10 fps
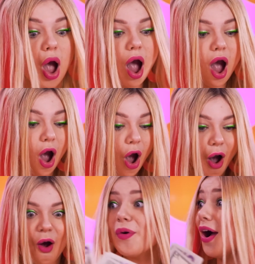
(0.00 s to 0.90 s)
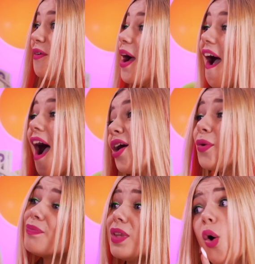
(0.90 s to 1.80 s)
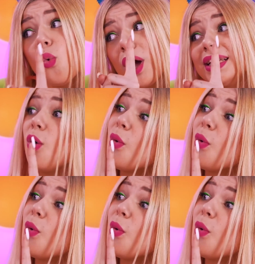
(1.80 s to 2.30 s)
She will even give you all this cash!